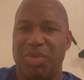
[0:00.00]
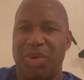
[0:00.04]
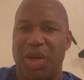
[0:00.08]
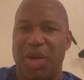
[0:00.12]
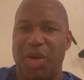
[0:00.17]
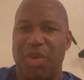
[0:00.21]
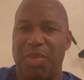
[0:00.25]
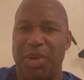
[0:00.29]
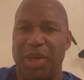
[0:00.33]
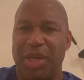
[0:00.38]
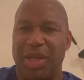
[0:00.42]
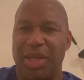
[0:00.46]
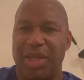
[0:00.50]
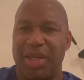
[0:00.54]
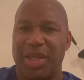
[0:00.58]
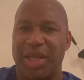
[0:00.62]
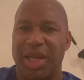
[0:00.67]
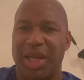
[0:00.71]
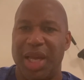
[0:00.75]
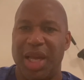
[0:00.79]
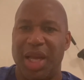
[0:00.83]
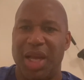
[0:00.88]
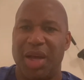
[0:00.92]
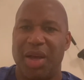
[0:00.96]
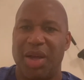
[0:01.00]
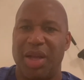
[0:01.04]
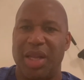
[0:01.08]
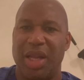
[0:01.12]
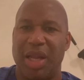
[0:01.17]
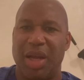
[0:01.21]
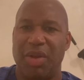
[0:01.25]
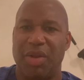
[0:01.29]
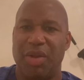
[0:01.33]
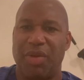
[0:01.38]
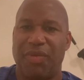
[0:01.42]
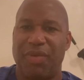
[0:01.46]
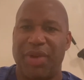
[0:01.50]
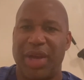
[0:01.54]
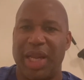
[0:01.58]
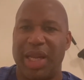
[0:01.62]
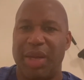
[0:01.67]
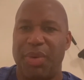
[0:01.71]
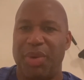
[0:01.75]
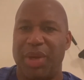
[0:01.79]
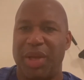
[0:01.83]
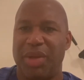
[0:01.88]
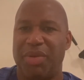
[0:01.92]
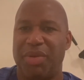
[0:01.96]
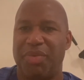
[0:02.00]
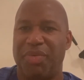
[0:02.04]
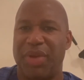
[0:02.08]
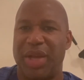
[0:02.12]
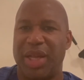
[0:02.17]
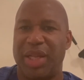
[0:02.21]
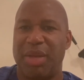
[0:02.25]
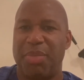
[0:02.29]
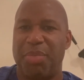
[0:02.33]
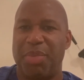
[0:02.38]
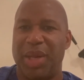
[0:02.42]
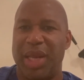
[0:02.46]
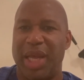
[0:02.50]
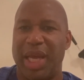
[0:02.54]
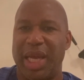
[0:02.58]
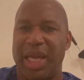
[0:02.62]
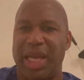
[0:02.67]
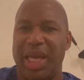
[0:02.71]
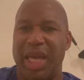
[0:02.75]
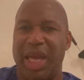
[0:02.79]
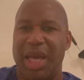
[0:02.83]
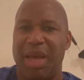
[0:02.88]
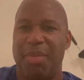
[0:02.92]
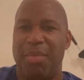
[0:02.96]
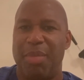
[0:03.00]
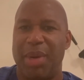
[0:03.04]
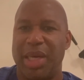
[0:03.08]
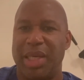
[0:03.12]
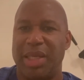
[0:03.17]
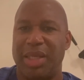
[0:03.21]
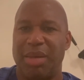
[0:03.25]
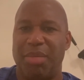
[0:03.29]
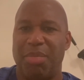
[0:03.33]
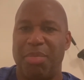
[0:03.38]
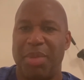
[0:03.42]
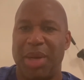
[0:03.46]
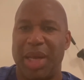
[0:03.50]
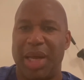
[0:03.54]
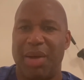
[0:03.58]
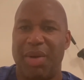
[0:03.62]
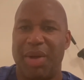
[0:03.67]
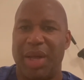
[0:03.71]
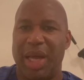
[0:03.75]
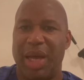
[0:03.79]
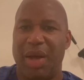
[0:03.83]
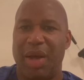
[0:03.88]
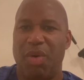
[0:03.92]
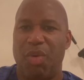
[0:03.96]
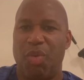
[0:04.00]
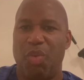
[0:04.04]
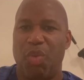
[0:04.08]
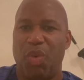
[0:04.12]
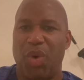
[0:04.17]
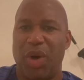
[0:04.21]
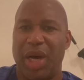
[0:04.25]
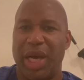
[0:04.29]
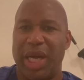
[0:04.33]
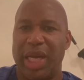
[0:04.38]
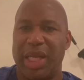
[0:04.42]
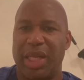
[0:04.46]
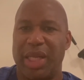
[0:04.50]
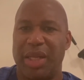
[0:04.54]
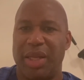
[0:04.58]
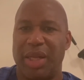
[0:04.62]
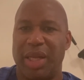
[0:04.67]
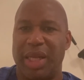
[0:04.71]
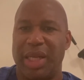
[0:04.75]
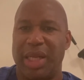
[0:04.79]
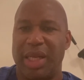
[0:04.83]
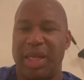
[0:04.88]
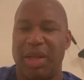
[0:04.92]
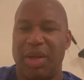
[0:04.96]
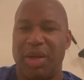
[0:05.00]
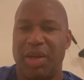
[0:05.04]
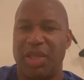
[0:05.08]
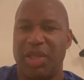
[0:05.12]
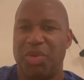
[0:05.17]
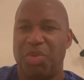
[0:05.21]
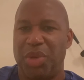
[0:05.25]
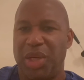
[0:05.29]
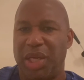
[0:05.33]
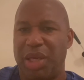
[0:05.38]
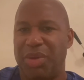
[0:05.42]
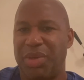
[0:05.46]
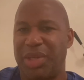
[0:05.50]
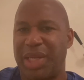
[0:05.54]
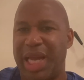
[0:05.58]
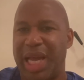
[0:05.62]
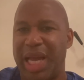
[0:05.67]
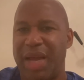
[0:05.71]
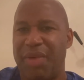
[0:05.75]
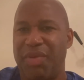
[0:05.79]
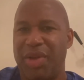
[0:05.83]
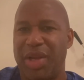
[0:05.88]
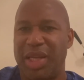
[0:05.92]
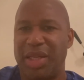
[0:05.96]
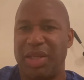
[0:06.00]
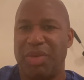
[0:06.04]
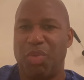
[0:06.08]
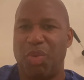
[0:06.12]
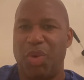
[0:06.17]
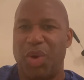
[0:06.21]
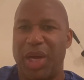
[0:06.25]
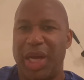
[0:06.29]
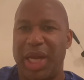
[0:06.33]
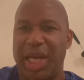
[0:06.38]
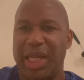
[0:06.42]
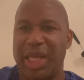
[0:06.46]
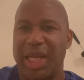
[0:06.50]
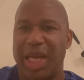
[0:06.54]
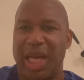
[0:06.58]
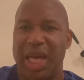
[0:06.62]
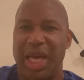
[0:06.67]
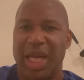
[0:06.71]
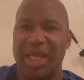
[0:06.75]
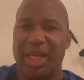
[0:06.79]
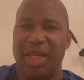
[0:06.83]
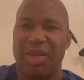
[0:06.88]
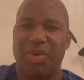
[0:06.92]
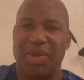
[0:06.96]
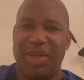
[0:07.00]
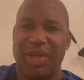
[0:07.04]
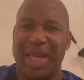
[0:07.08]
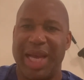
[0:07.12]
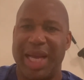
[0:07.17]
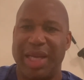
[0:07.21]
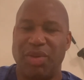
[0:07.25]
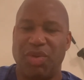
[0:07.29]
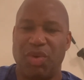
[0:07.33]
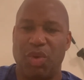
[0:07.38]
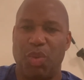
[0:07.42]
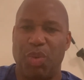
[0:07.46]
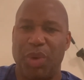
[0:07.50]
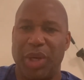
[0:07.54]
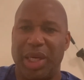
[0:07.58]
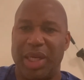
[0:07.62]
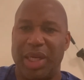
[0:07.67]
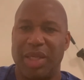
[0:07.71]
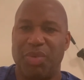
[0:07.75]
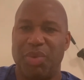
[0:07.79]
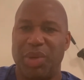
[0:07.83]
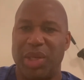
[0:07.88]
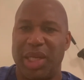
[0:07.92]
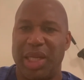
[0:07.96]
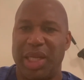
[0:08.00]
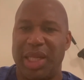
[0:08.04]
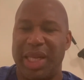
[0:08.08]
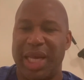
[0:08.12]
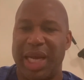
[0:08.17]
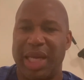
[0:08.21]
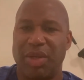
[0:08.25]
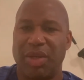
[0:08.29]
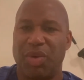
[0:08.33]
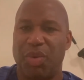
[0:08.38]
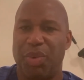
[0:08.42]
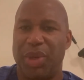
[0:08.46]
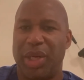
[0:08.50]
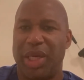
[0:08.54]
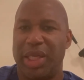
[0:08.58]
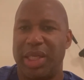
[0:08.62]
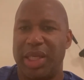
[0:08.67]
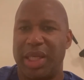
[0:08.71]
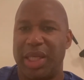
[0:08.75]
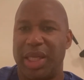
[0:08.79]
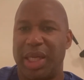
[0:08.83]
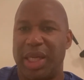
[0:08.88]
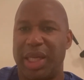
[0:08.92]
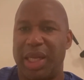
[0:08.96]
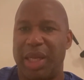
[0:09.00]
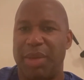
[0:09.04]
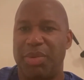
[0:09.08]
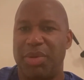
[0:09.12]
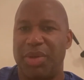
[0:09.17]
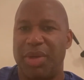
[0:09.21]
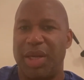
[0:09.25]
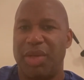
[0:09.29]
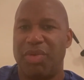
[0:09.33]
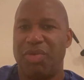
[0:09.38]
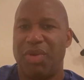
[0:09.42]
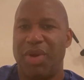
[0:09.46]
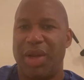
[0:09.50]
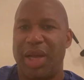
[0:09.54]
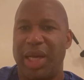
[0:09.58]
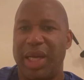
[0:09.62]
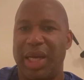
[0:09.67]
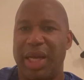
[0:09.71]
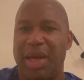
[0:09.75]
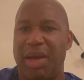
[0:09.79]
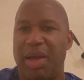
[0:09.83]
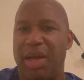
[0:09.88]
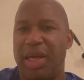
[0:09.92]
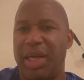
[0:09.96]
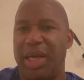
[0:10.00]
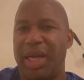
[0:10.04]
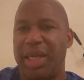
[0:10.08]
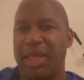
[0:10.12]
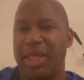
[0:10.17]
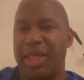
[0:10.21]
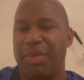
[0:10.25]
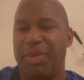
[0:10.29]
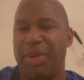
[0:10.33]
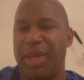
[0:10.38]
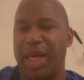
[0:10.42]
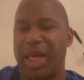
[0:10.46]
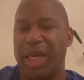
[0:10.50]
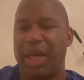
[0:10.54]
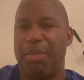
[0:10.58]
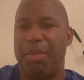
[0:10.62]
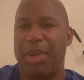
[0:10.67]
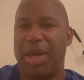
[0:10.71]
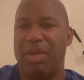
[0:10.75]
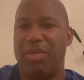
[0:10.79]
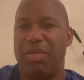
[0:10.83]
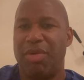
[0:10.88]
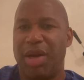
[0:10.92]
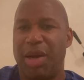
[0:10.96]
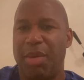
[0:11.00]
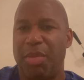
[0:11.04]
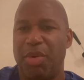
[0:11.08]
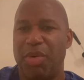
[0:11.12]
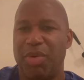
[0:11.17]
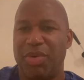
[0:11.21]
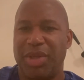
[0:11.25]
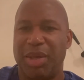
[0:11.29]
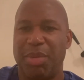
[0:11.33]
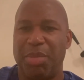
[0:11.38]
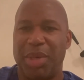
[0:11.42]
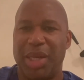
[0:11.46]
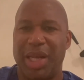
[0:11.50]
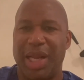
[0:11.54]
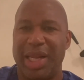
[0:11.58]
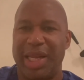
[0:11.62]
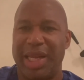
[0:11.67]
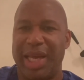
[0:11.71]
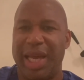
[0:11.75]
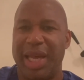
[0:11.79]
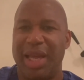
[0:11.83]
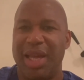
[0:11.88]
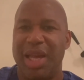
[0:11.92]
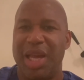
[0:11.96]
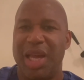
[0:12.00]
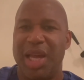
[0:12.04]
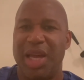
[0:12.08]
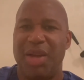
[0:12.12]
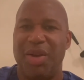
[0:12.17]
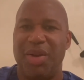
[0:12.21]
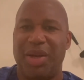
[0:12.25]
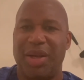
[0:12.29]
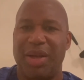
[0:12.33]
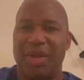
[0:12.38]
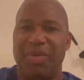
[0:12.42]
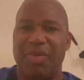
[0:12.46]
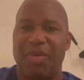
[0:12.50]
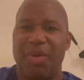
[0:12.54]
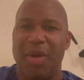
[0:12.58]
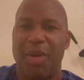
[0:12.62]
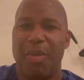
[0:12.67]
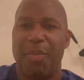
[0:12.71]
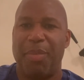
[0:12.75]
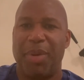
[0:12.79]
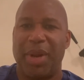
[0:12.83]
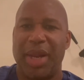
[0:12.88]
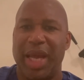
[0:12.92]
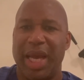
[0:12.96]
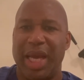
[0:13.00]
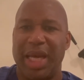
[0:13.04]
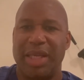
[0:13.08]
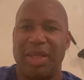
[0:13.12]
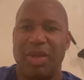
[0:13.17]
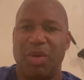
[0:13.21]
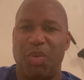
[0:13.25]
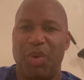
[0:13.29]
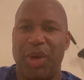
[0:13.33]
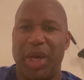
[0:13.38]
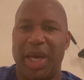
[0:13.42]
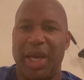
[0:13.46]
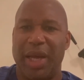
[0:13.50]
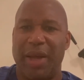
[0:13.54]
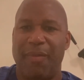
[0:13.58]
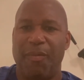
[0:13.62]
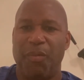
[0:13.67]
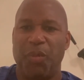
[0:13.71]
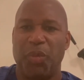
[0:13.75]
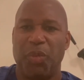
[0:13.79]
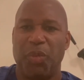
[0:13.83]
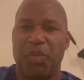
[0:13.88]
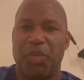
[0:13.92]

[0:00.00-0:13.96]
well, because, you know, the fact that we have to play Mason Mount out on wide, and then last week it was Havertz wide. They're not natural wingers. We need natural wingers in the club. So I'll try and go out and get someone like a Benrahma or something like that who can play as a winger.